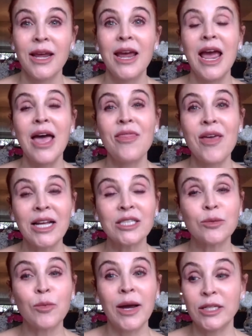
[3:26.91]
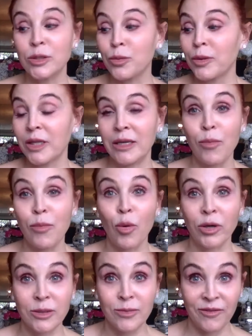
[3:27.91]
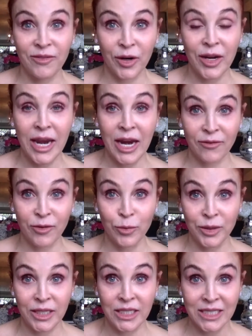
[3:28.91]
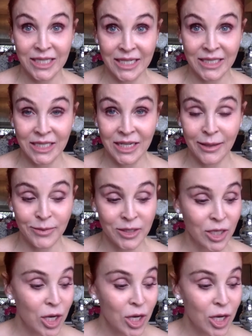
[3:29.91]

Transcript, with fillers: And that's why it's really important to be very careful with these skin types.